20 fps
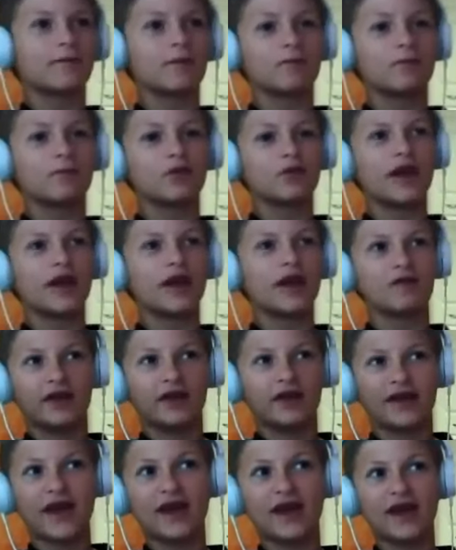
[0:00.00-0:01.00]
up and play
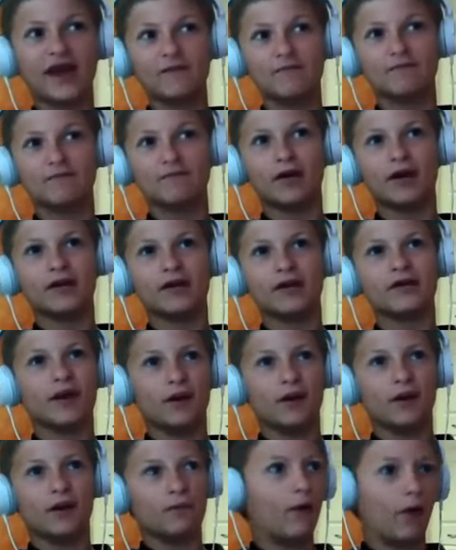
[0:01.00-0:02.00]
every game, but,
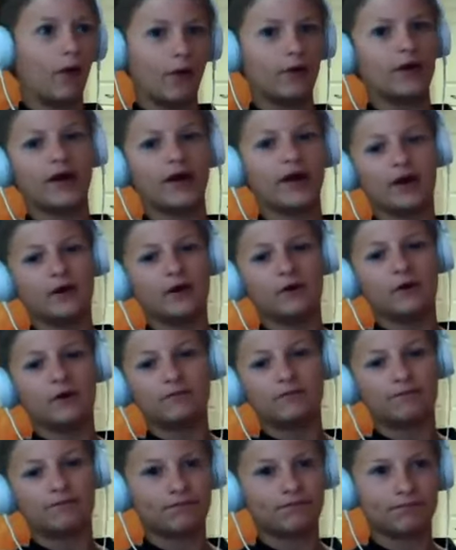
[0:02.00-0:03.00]

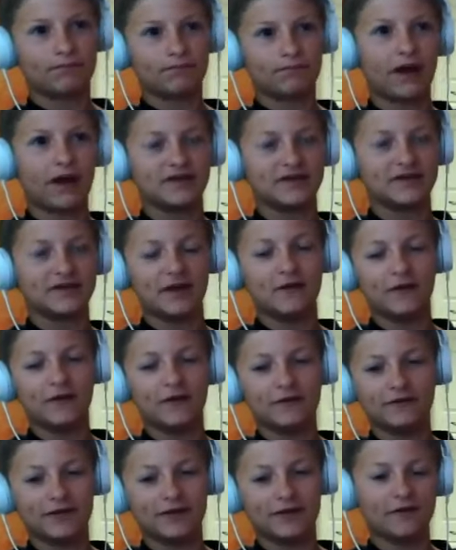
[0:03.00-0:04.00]
Mario. Not
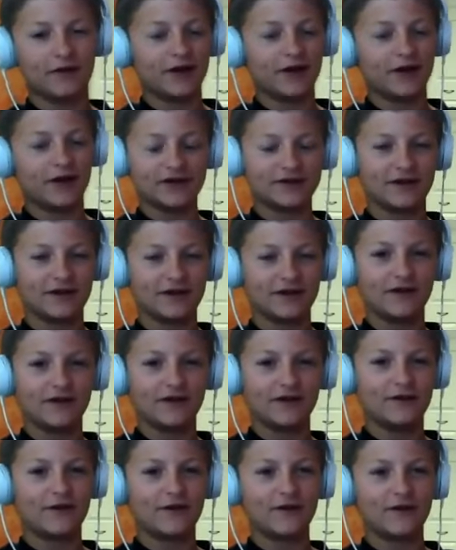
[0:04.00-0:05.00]
Zelda. Definitely not
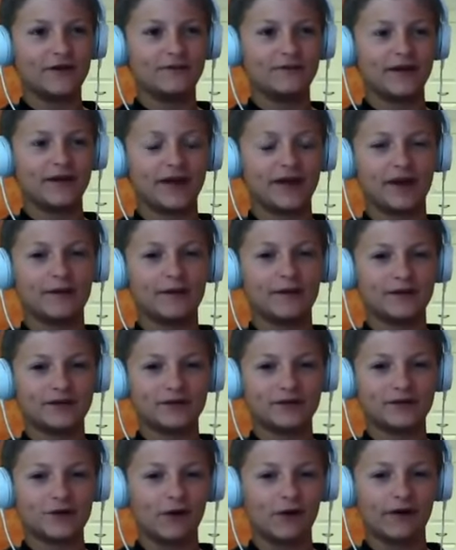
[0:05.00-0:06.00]
Zelda. You couldn't pick it up
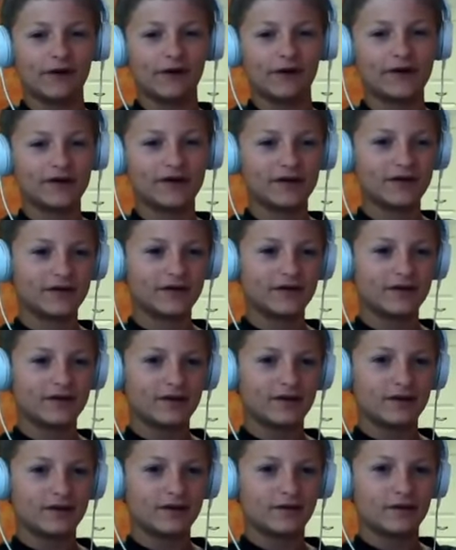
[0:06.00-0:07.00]
and start.
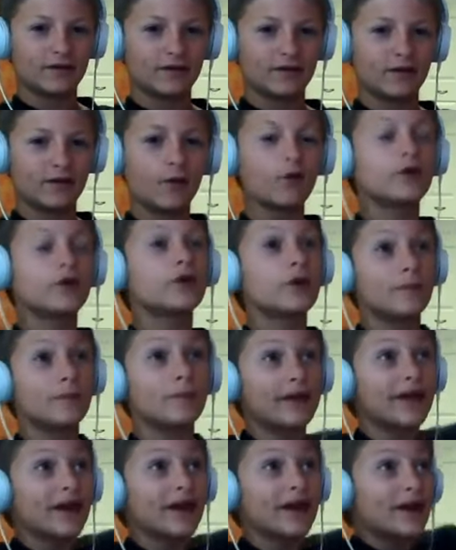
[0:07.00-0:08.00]
Or you could
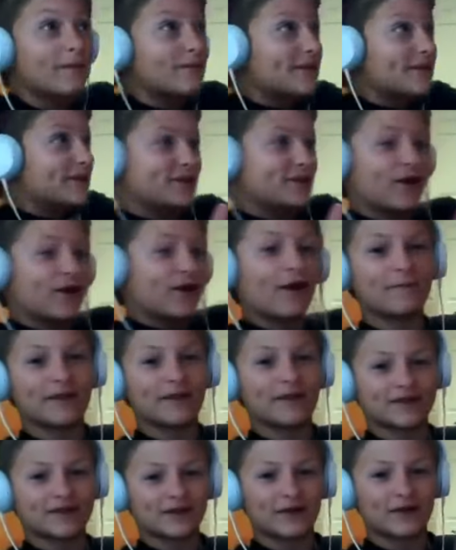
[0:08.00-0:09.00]
pick it up and start
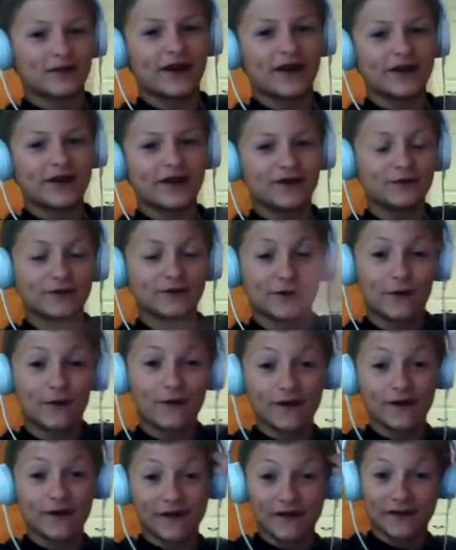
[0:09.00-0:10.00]
because all you had to do was
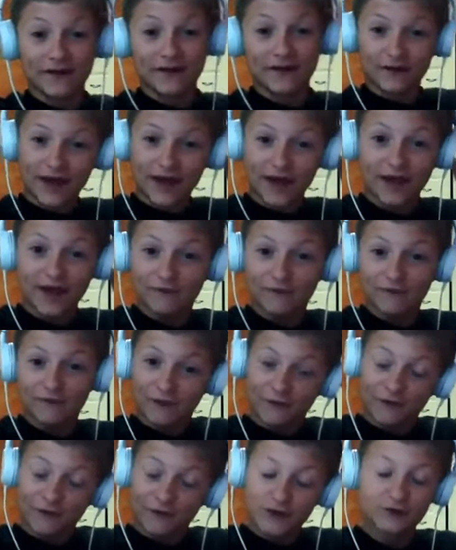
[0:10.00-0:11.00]
go into the cave in
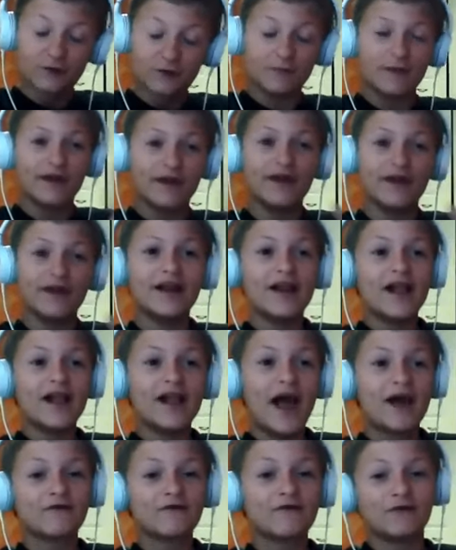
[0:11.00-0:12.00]
the first one, but
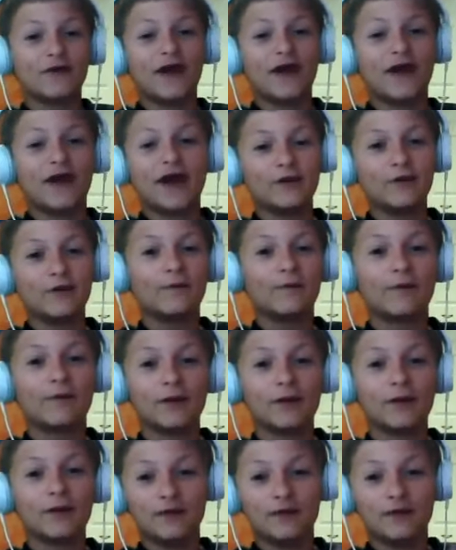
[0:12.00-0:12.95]
after that, you were pretty